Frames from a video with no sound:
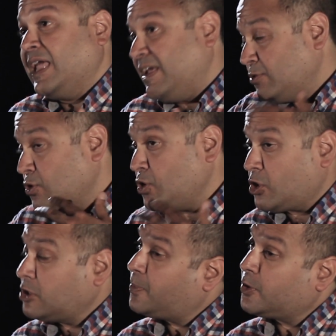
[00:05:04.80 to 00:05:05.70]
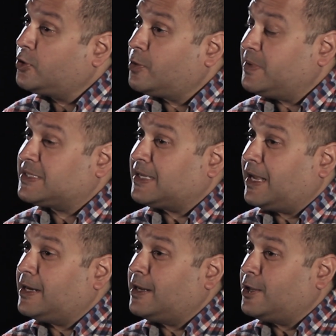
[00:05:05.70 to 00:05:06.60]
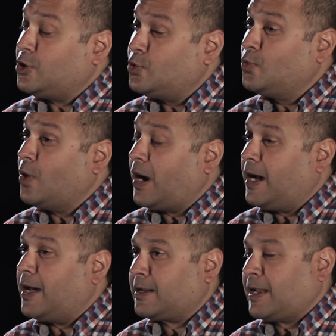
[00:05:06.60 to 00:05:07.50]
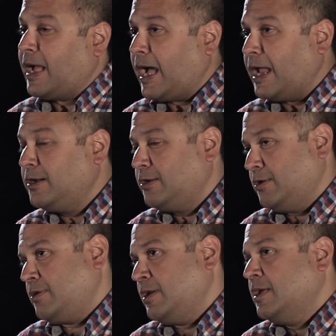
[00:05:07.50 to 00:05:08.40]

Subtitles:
even though you're on the procurement side, you are under